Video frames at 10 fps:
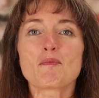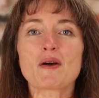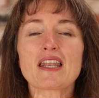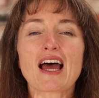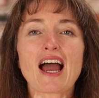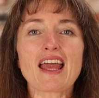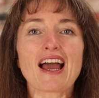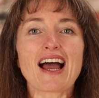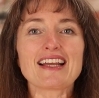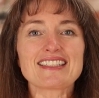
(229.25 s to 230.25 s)
But I,
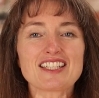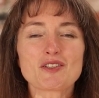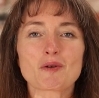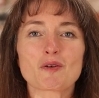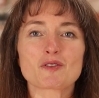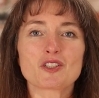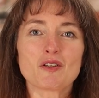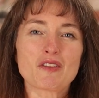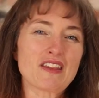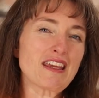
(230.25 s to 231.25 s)
I said to her, do
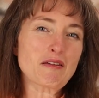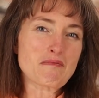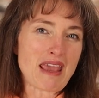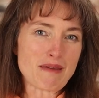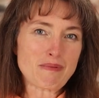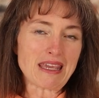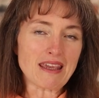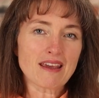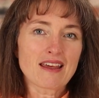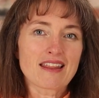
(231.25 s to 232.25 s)
you think
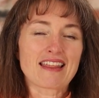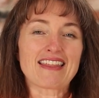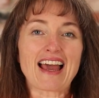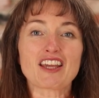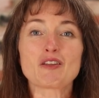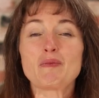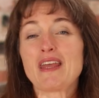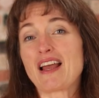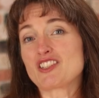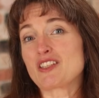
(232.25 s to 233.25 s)
maybe that that could
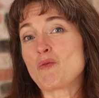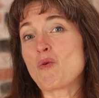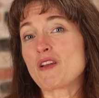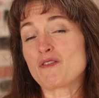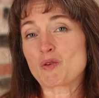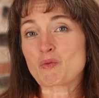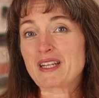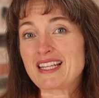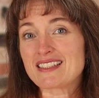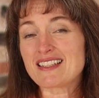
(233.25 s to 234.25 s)
be actually one of the
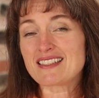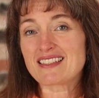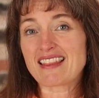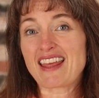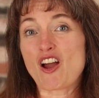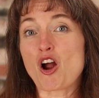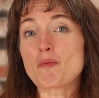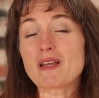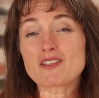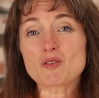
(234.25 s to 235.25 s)
reasons that they are
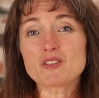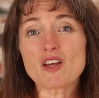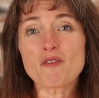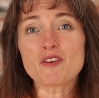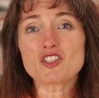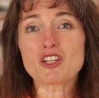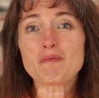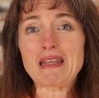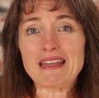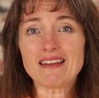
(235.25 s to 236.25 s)
being so selfish and
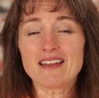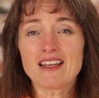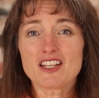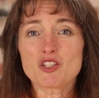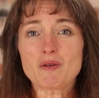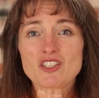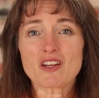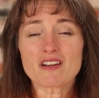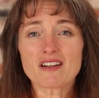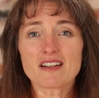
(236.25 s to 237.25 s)
mean to each
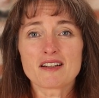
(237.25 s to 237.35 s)
other?